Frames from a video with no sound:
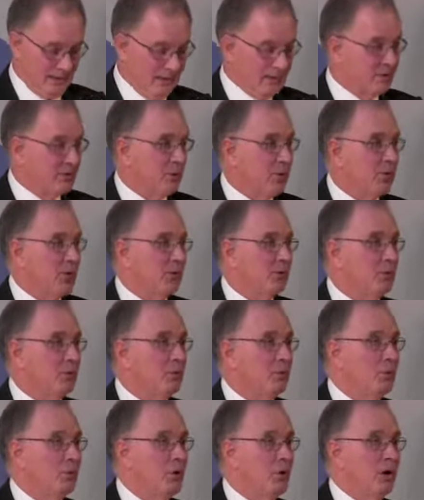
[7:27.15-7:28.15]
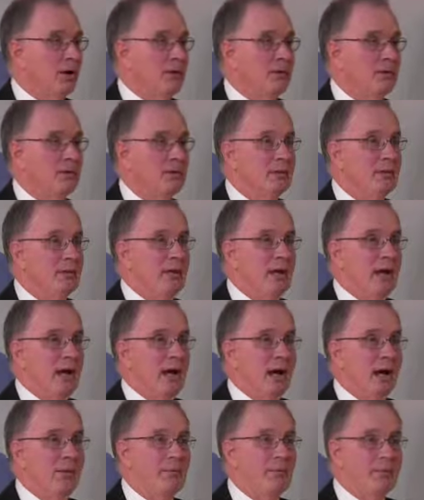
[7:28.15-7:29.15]
is a wonderful award.
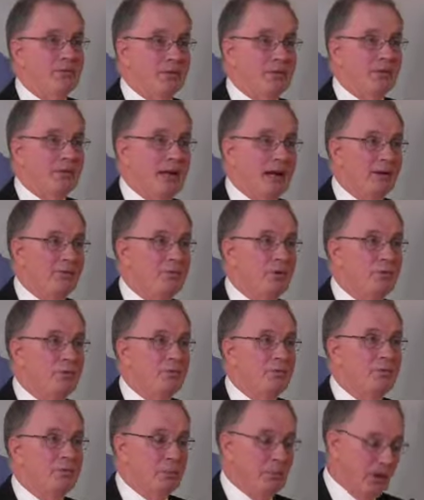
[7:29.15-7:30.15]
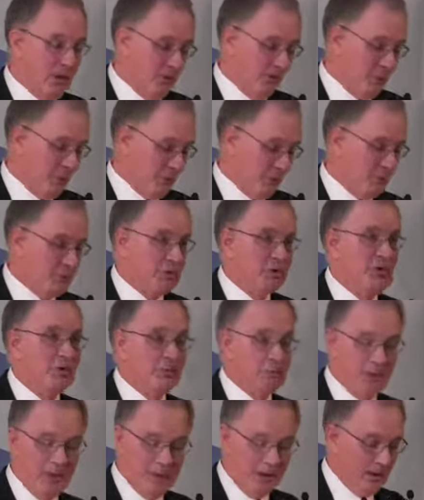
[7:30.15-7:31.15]
I'm so thankful to be the first
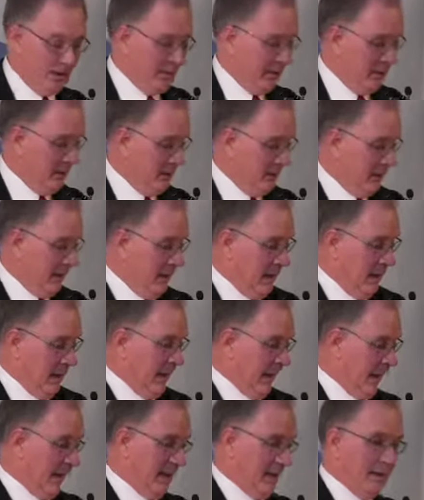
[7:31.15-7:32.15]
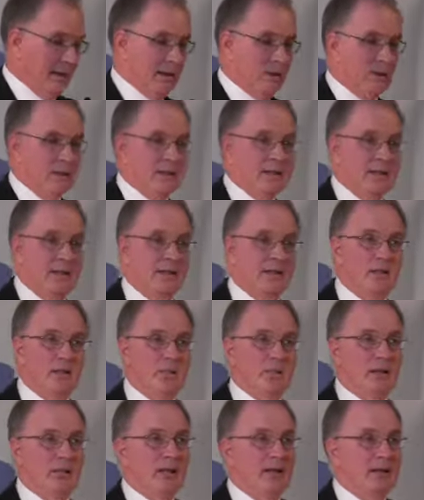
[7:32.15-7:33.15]
recipient of it. And I want to tell you a
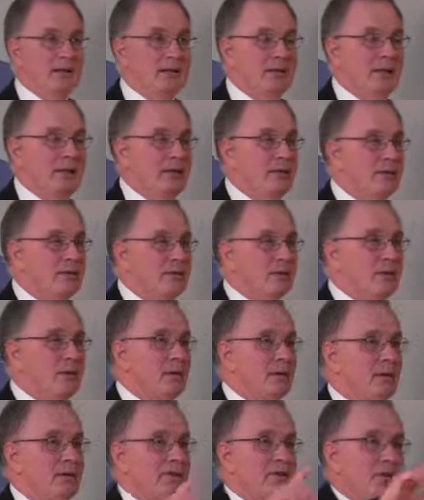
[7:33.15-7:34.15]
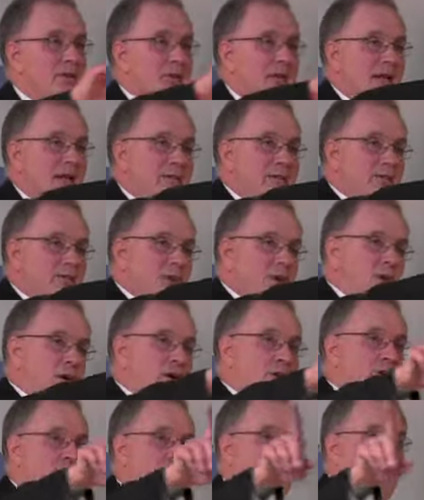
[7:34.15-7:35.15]
little bit about Dave. You'd see Dave's
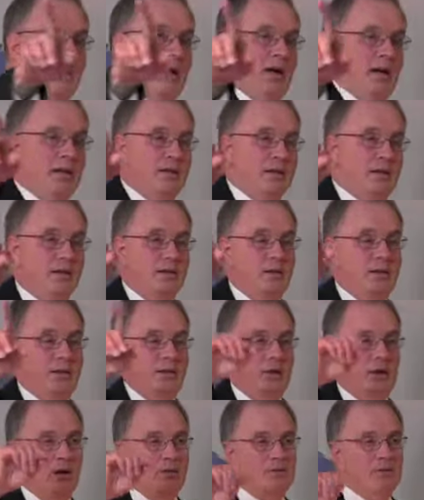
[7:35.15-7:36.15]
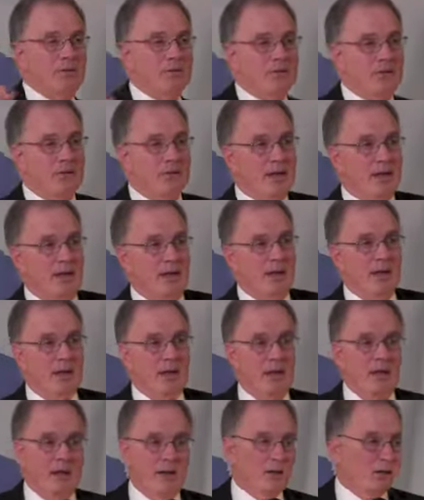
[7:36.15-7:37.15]
car drive by the office, okay?
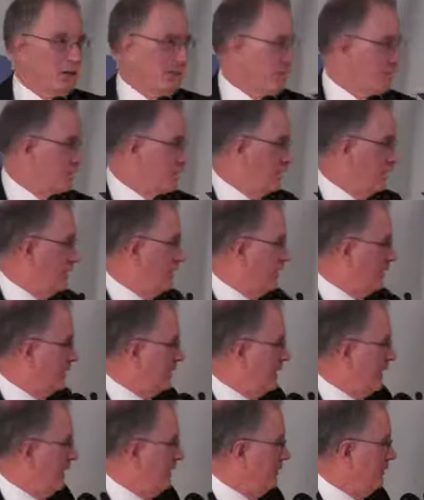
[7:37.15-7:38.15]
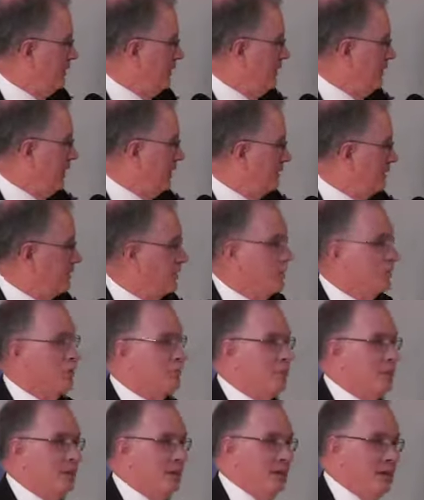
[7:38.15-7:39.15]
And all of a sudden, here Dave, he had
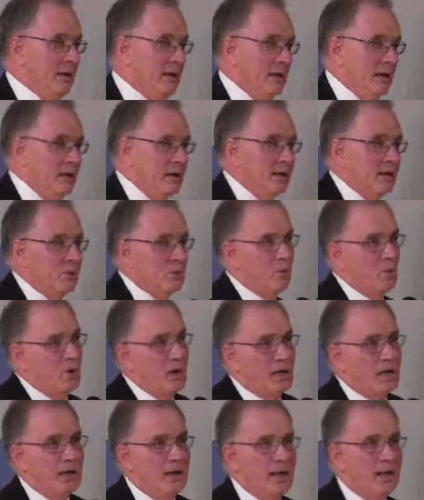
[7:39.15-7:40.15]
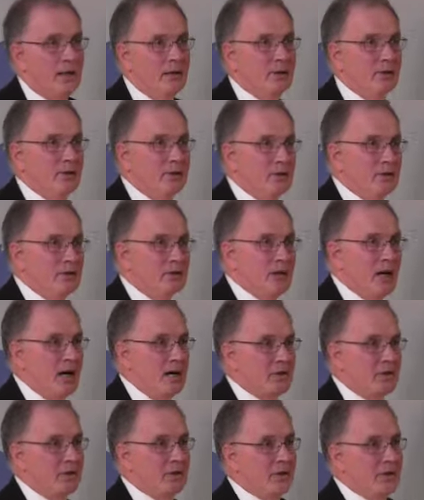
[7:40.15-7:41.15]
COPD, come walking in with his
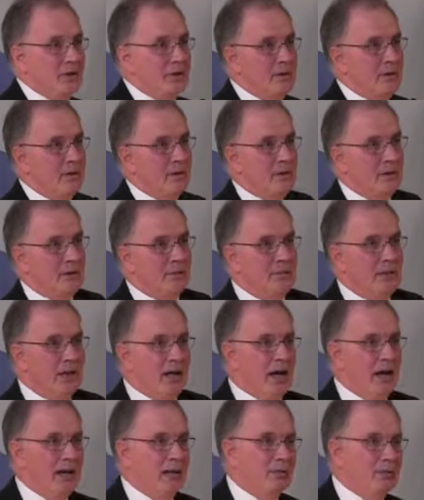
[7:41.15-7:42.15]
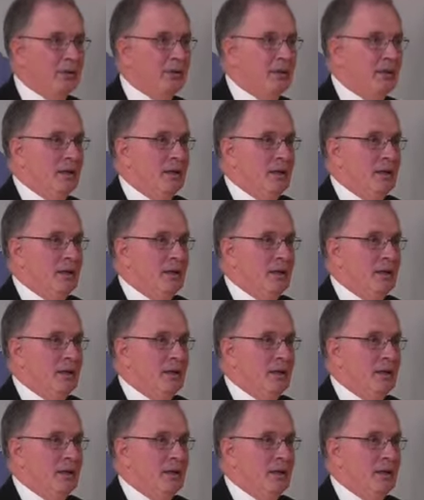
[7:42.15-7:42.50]
oxygen behind him.